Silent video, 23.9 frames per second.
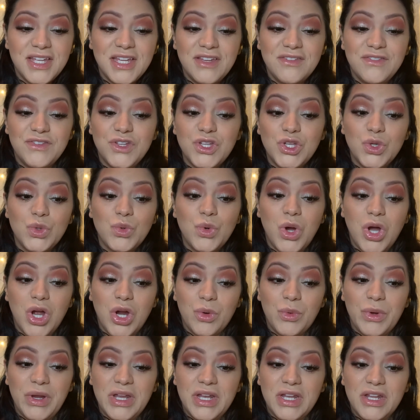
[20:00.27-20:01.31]
if you are
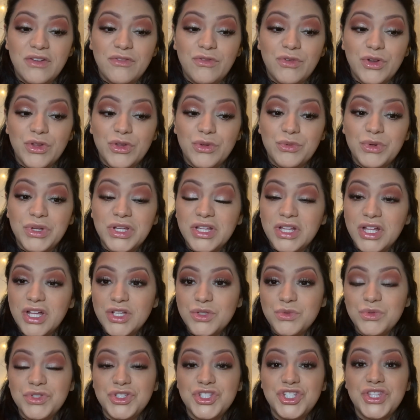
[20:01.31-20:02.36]
waiting for the
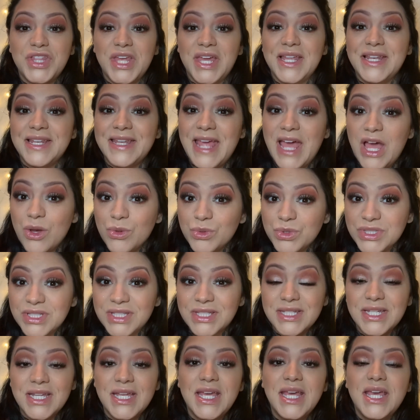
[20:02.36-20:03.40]
relaunch, which they
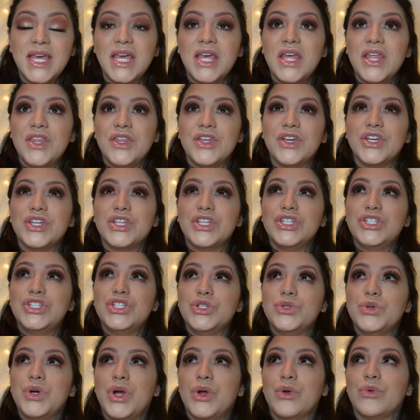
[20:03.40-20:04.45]
announced, They're gonna
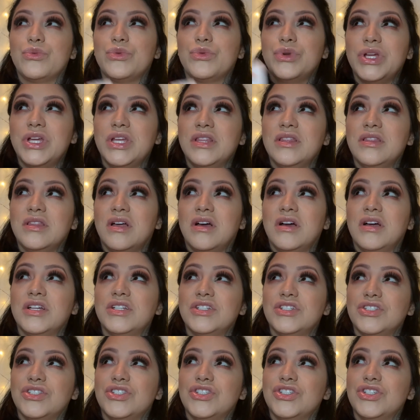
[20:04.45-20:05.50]
do a
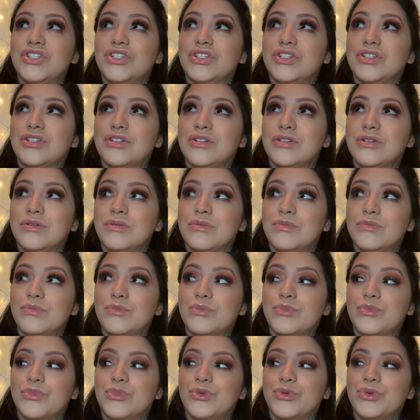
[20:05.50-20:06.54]
relaunch
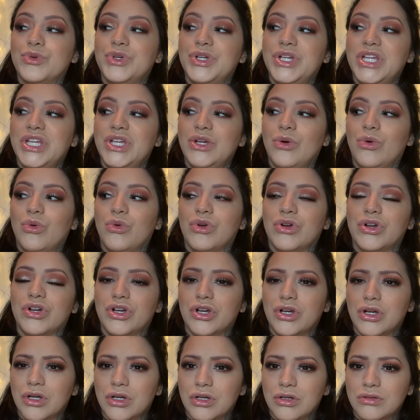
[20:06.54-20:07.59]

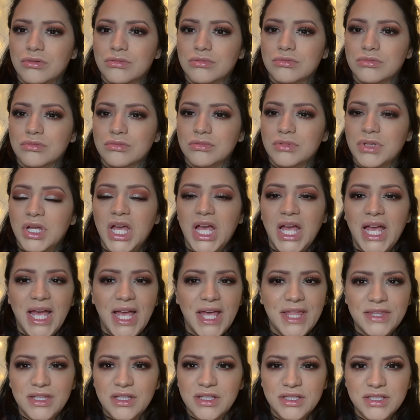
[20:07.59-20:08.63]
pre-order,
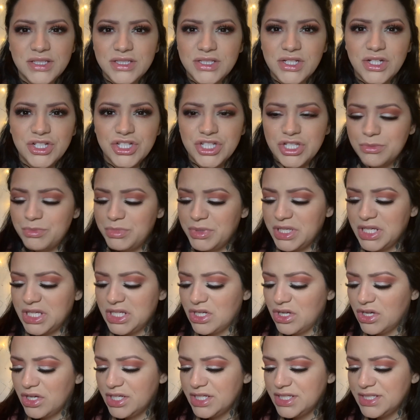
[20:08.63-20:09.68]
and they'll start shipping in
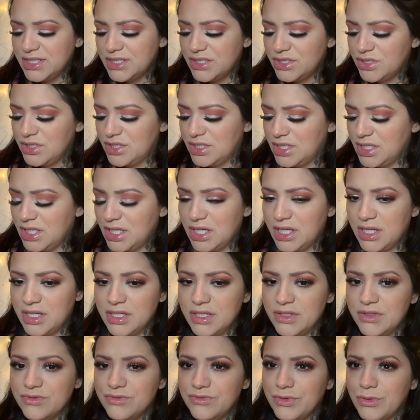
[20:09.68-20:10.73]
August,
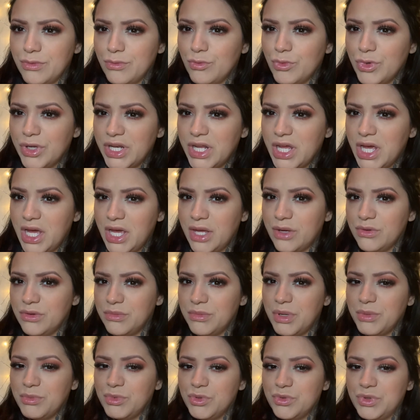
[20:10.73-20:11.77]
from what I
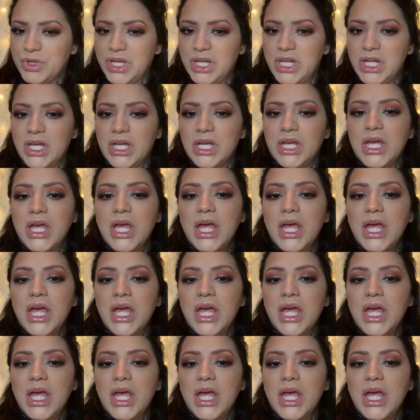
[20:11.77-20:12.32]
remember reading.